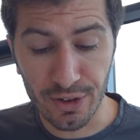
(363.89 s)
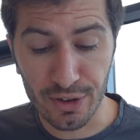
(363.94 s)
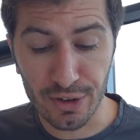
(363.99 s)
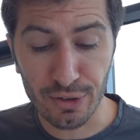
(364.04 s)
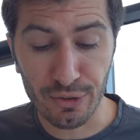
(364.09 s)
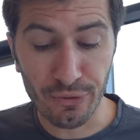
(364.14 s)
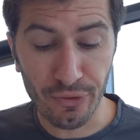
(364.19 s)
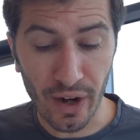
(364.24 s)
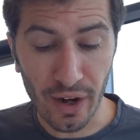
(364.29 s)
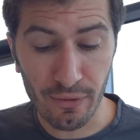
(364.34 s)
such
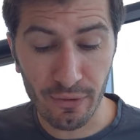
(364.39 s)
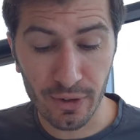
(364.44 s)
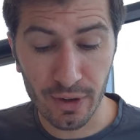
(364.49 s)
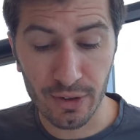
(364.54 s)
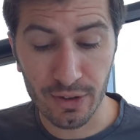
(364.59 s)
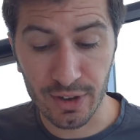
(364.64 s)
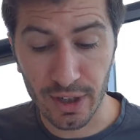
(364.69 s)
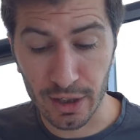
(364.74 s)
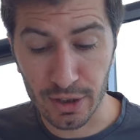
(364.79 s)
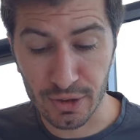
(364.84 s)
as theft,
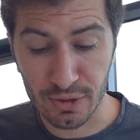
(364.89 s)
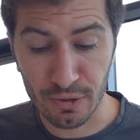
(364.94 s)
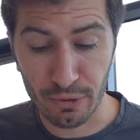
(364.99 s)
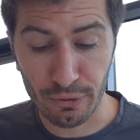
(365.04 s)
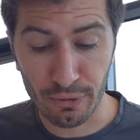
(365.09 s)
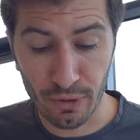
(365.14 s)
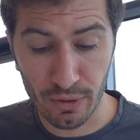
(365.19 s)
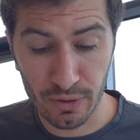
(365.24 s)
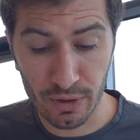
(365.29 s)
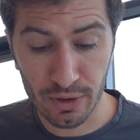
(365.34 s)
sexual
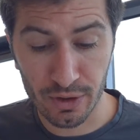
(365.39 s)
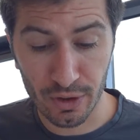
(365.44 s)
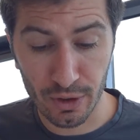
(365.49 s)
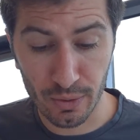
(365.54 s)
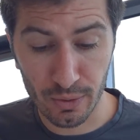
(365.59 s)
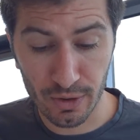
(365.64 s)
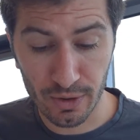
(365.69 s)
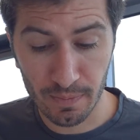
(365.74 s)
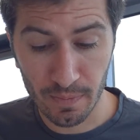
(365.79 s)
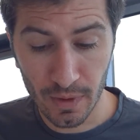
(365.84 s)

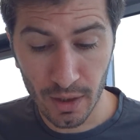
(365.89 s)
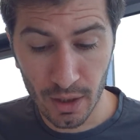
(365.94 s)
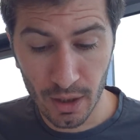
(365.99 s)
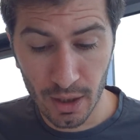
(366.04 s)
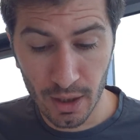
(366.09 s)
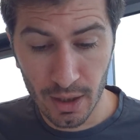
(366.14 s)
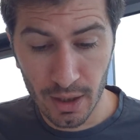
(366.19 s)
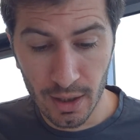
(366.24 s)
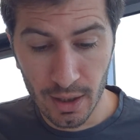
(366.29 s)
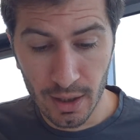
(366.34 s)
assault,
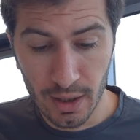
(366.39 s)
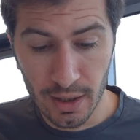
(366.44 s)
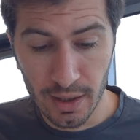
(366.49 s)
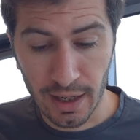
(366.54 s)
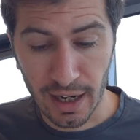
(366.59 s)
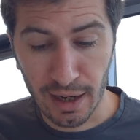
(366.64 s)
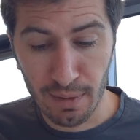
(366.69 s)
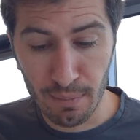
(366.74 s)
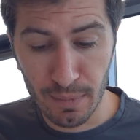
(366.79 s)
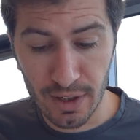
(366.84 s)

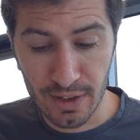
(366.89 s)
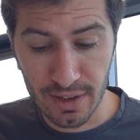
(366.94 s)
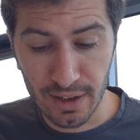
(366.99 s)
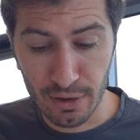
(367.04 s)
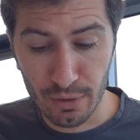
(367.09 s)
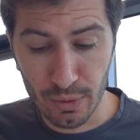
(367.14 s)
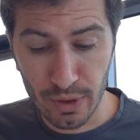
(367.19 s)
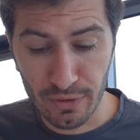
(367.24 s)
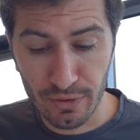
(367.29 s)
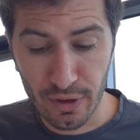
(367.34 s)
can be
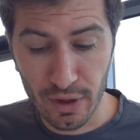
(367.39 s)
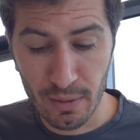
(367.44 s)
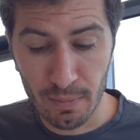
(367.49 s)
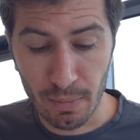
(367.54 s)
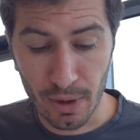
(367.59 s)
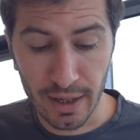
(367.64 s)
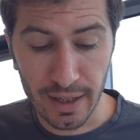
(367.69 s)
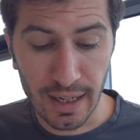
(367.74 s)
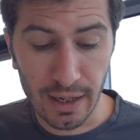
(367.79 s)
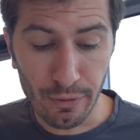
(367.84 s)
dealt with
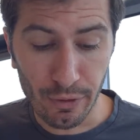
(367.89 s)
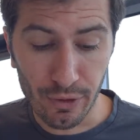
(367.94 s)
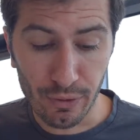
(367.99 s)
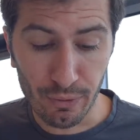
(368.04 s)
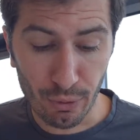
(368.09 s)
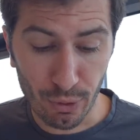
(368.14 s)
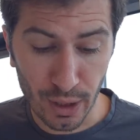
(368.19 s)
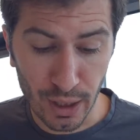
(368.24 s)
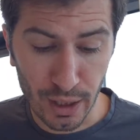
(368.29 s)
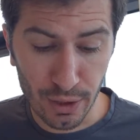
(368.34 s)
by either the
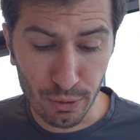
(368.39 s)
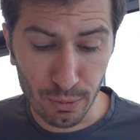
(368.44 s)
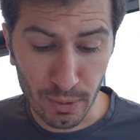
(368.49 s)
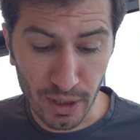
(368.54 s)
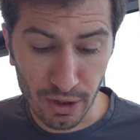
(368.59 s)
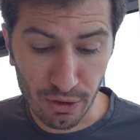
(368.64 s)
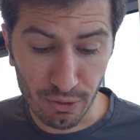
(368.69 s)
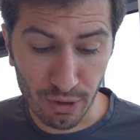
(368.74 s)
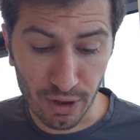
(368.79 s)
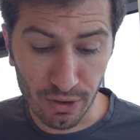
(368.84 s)
Crown or
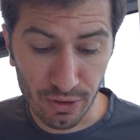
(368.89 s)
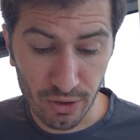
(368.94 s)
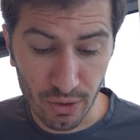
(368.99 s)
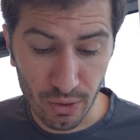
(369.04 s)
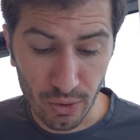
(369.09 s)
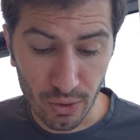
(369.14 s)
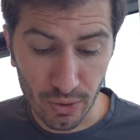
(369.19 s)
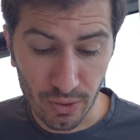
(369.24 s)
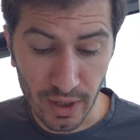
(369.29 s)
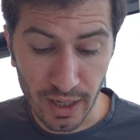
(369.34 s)
Magistrates'
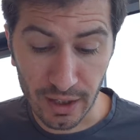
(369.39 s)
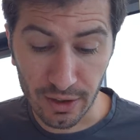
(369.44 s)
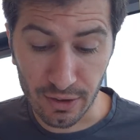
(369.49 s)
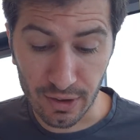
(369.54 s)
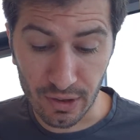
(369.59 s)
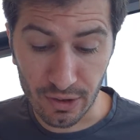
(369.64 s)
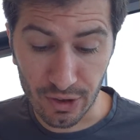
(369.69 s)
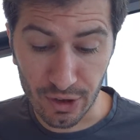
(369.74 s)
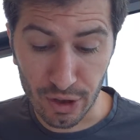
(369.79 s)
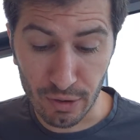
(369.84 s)
Court, hence
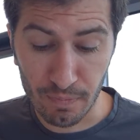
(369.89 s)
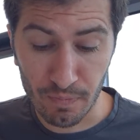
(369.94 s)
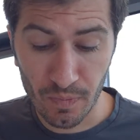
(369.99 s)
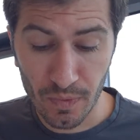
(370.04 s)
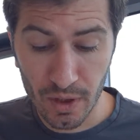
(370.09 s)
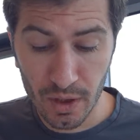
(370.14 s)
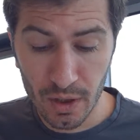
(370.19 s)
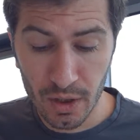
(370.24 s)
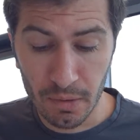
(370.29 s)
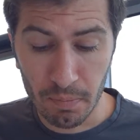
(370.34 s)
the term.
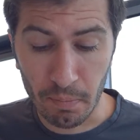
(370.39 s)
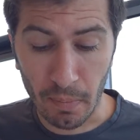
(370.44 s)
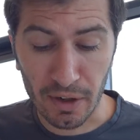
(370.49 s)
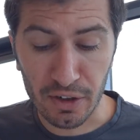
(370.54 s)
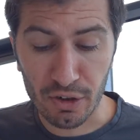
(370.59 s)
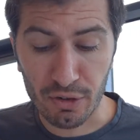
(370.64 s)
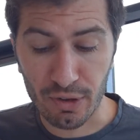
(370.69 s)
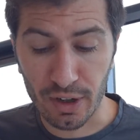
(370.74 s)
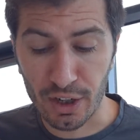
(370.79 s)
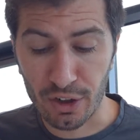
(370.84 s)

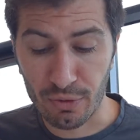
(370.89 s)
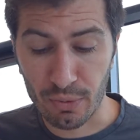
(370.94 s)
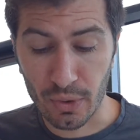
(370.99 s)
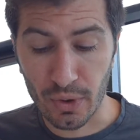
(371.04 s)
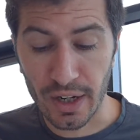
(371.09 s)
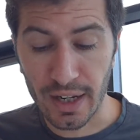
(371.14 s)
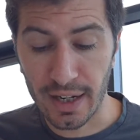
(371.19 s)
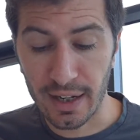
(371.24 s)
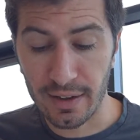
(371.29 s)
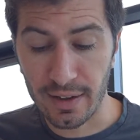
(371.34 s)
Magistrates
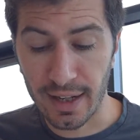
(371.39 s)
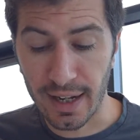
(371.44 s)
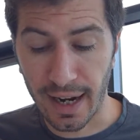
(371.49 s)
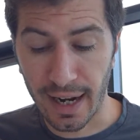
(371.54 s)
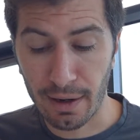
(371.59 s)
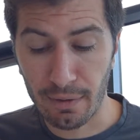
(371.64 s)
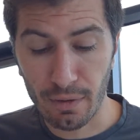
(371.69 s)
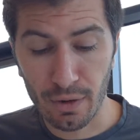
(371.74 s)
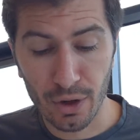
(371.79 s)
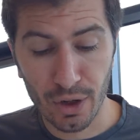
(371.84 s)
will hear the
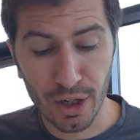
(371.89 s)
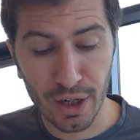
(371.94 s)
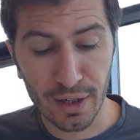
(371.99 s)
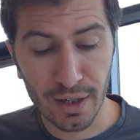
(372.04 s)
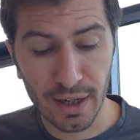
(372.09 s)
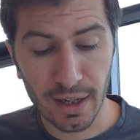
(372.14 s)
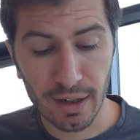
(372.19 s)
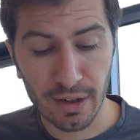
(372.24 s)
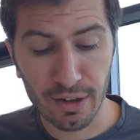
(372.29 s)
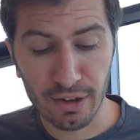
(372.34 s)
outline
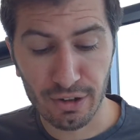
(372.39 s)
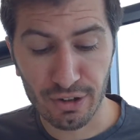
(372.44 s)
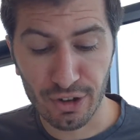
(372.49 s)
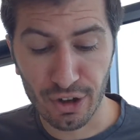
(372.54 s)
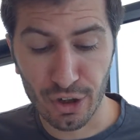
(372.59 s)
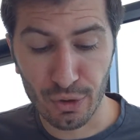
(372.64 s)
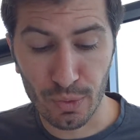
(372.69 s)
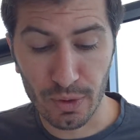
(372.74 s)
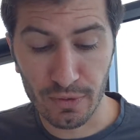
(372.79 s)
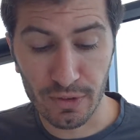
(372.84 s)
and can
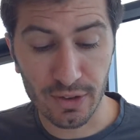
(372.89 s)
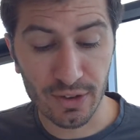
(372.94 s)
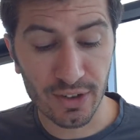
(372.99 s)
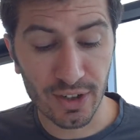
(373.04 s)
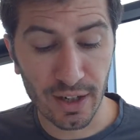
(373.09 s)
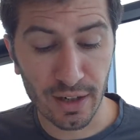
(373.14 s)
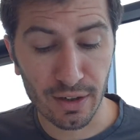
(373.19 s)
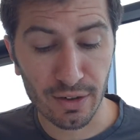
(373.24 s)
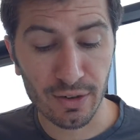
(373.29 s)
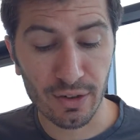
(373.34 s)
decide whether to
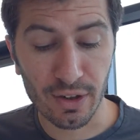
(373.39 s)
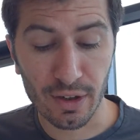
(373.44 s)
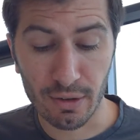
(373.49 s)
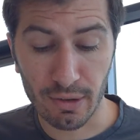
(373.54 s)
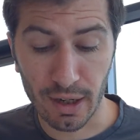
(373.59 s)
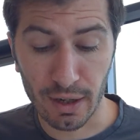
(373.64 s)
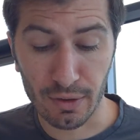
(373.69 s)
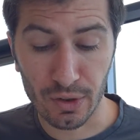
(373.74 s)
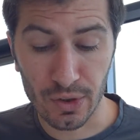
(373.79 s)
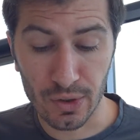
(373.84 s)
send to the
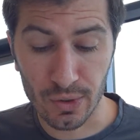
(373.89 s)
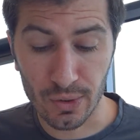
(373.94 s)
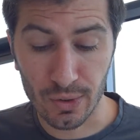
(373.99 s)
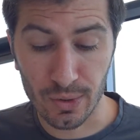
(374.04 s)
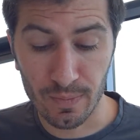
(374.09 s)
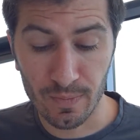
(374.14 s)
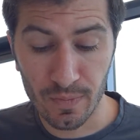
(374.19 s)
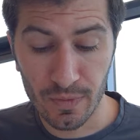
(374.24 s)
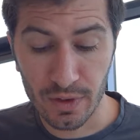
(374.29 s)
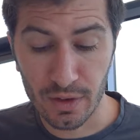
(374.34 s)
Crown
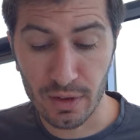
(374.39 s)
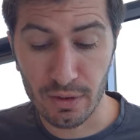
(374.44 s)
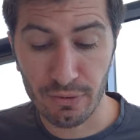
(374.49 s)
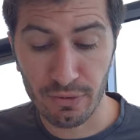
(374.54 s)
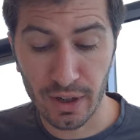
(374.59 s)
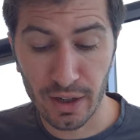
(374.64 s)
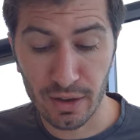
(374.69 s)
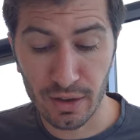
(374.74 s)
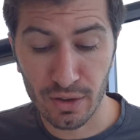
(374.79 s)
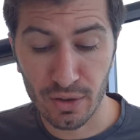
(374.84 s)
Court.
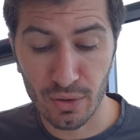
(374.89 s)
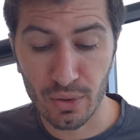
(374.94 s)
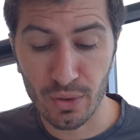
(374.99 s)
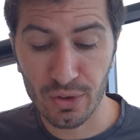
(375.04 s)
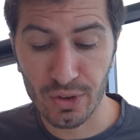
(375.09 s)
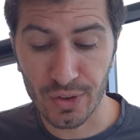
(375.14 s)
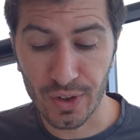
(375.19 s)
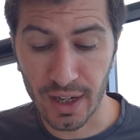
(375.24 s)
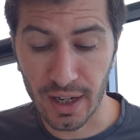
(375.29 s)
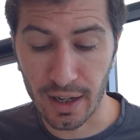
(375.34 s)
Defendant
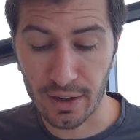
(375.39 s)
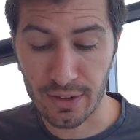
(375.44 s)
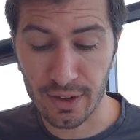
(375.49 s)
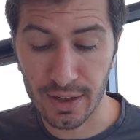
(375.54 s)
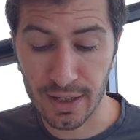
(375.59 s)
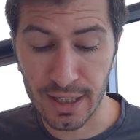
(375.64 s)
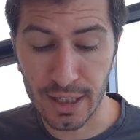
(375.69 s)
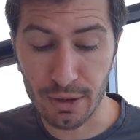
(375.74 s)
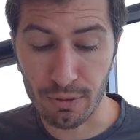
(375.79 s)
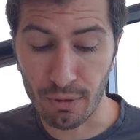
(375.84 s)
also has a
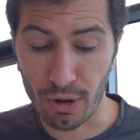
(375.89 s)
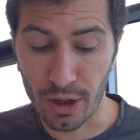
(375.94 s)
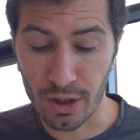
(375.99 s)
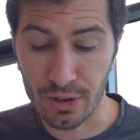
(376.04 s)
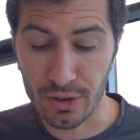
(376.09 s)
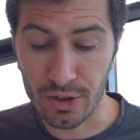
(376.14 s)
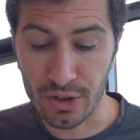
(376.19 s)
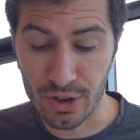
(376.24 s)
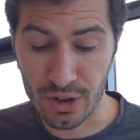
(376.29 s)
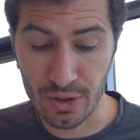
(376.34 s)
legal
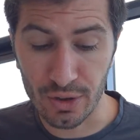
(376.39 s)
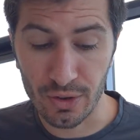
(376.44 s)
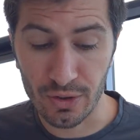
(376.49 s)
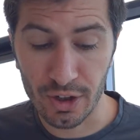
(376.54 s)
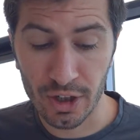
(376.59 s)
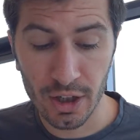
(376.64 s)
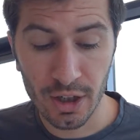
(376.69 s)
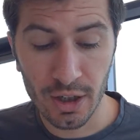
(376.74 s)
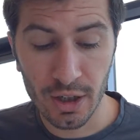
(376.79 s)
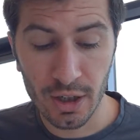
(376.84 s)
right to choose